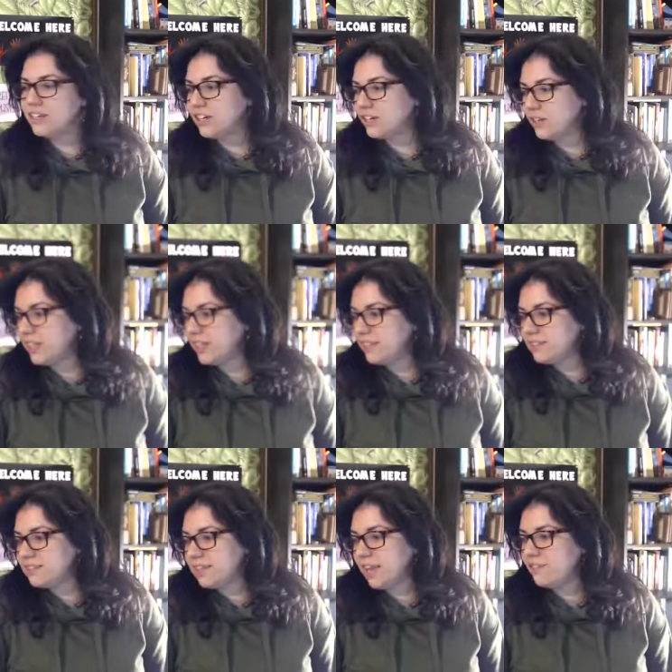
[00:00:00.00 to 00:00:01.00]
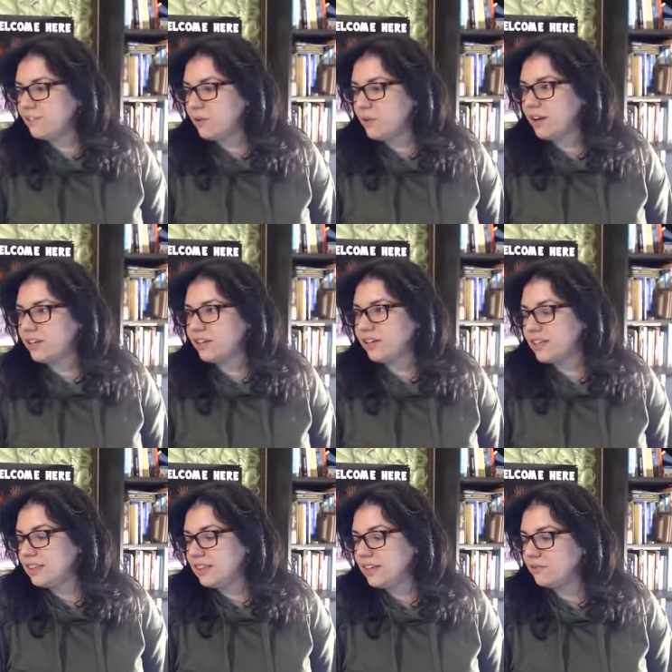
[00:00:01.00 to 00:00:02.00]
Here, you can say if you
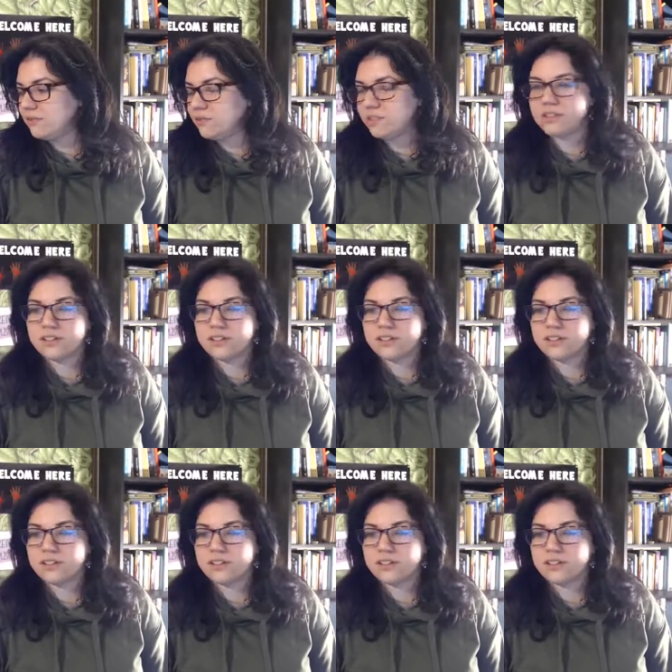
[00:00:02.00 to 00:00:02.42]
want, leave.